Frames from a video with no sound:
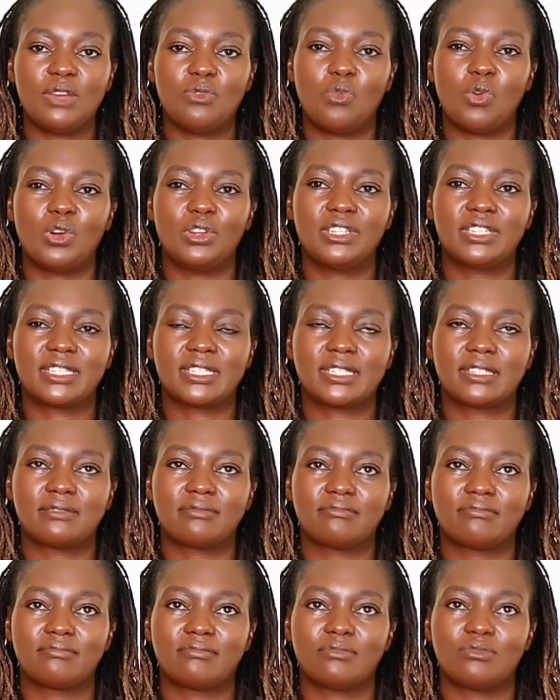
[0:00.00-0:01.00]
what
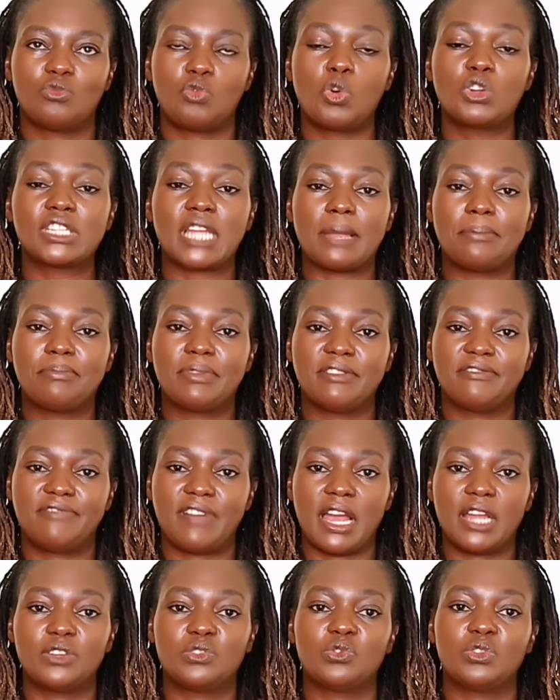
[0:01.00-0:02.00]
I
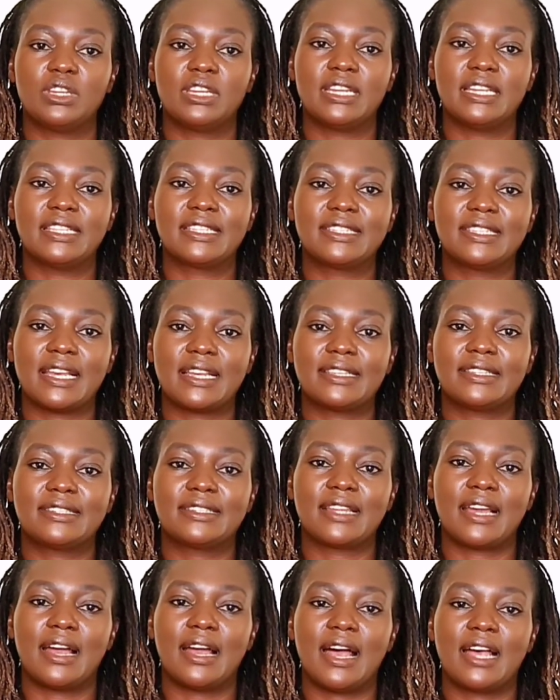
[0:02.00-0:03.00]
prefer doing is
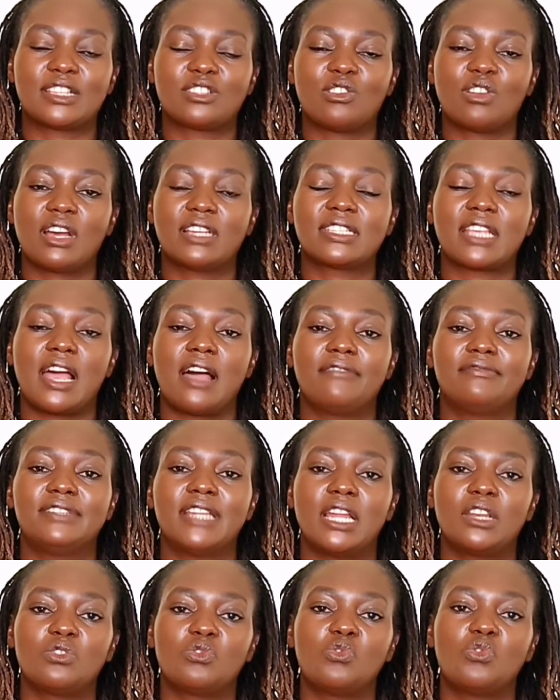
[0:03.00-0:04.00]
just as long as I have
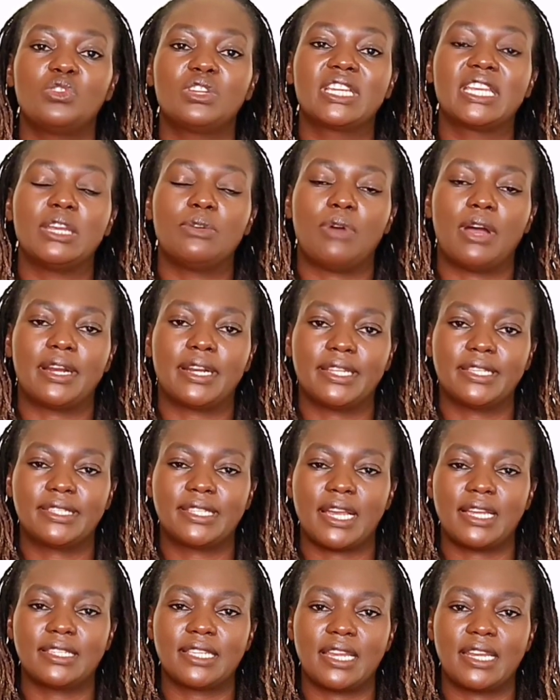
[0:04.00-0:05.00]
done good keyword
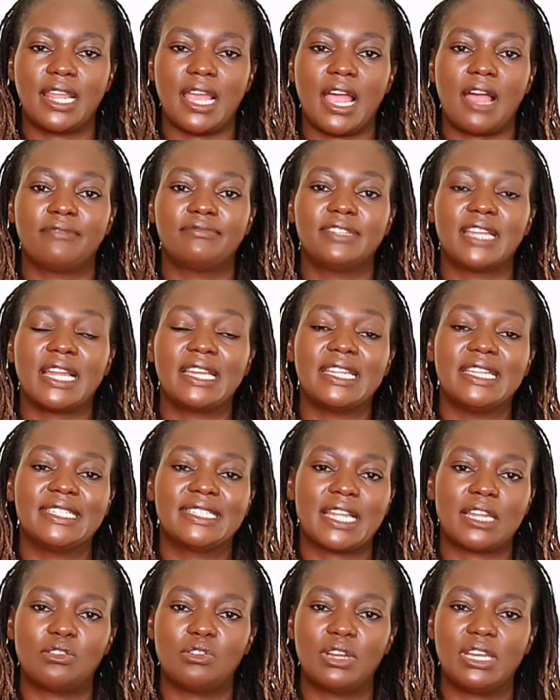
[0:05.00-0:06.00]
research and I have done
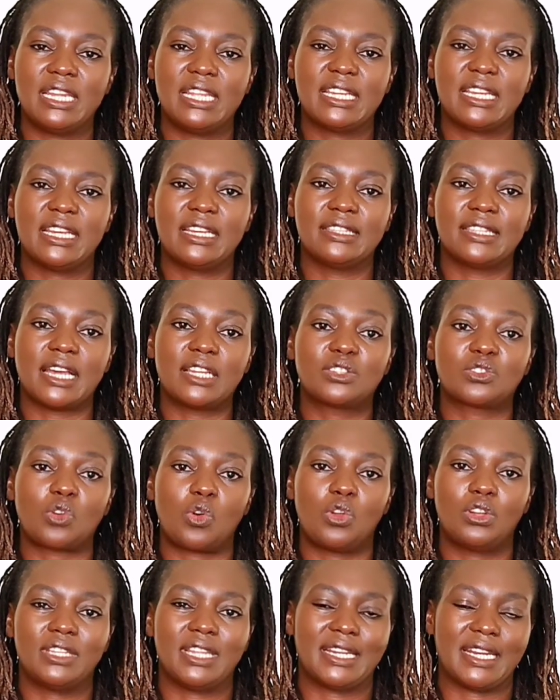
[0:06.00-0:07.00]
internal linking, that's
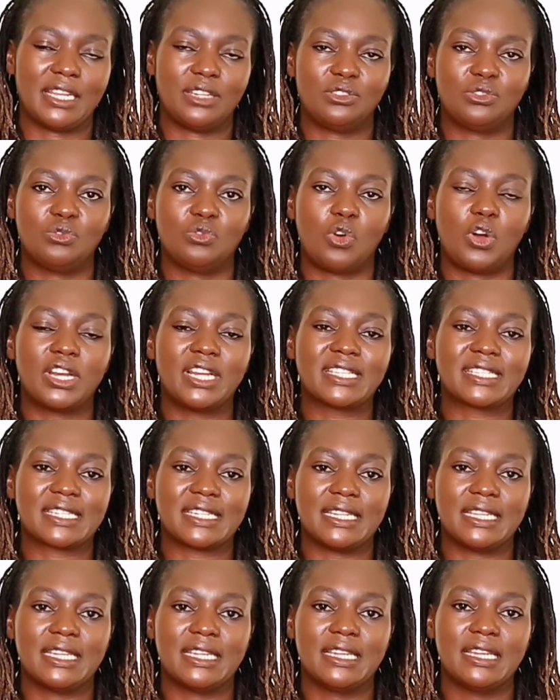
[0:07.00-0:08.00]
all that I do,
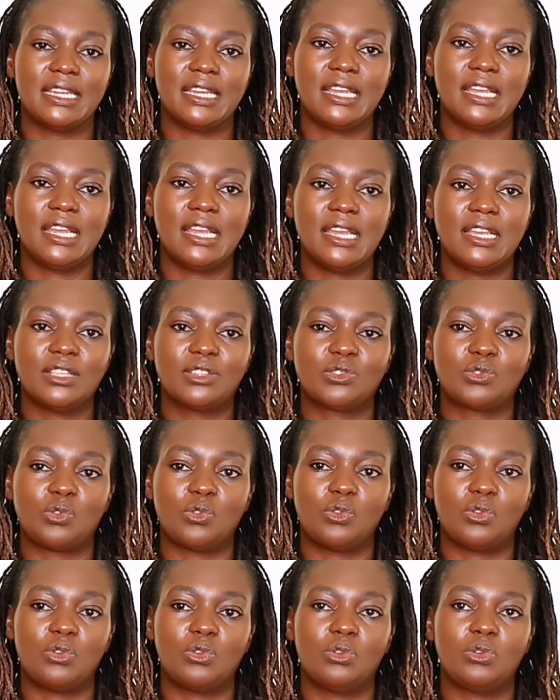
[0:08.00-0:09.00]
honestly.
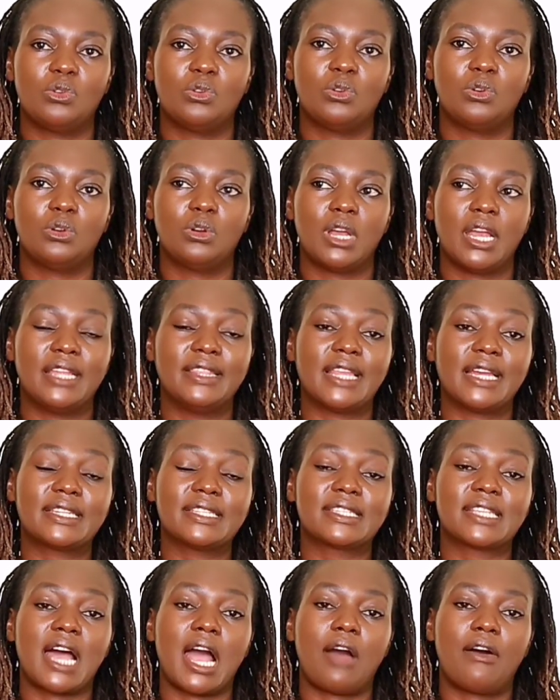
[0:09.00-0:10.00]
So, and that
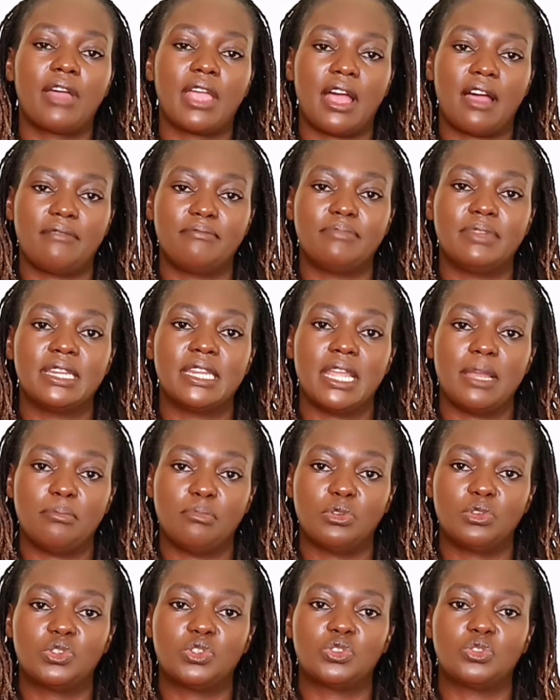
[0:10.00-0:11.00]
is how I have been
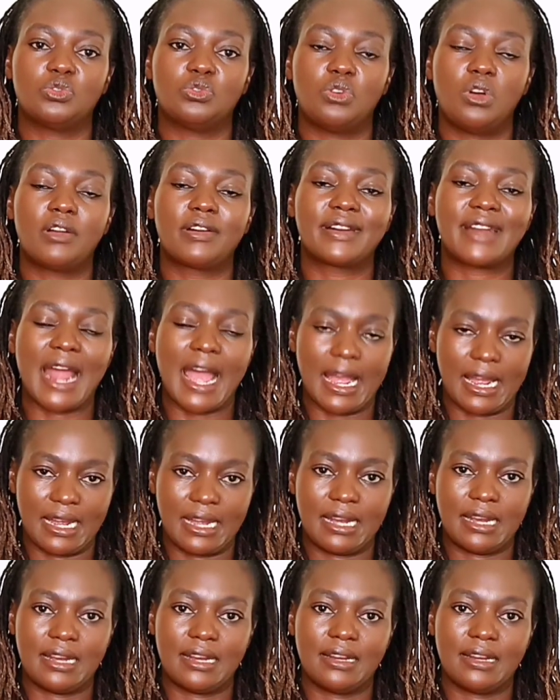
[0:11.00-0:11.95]
able to rank.